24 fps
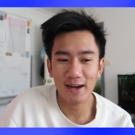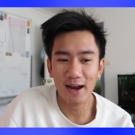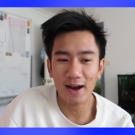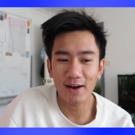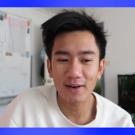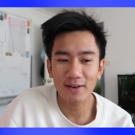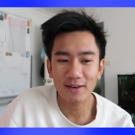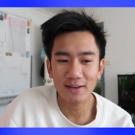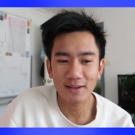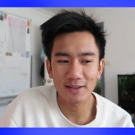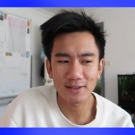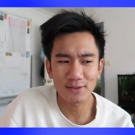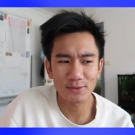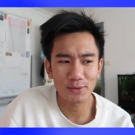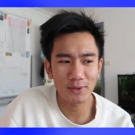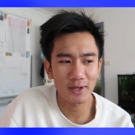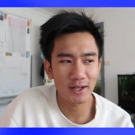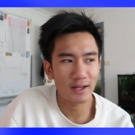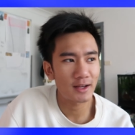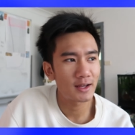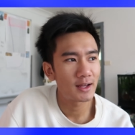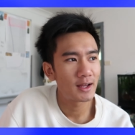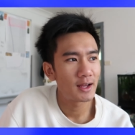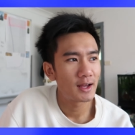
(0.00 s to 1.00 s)
characters
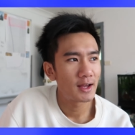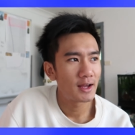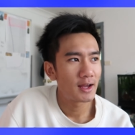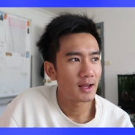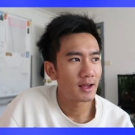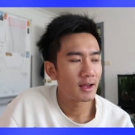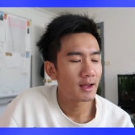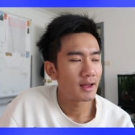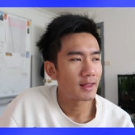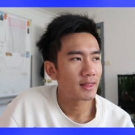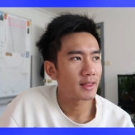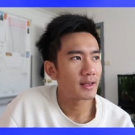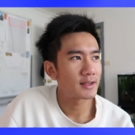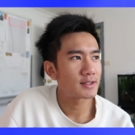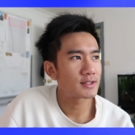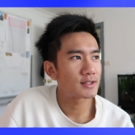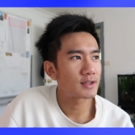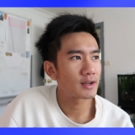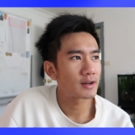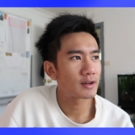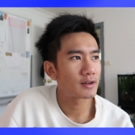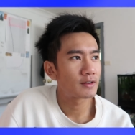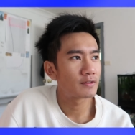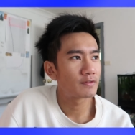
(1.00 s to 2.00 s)
where they're
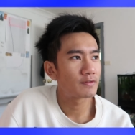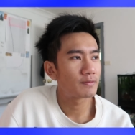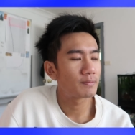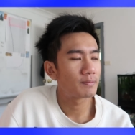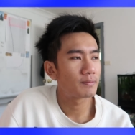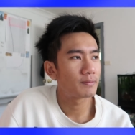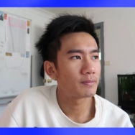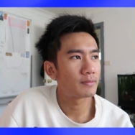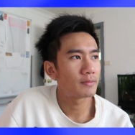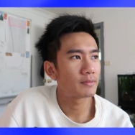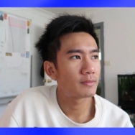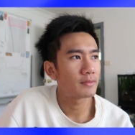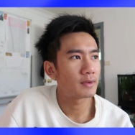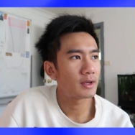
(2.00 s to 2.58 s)
sort of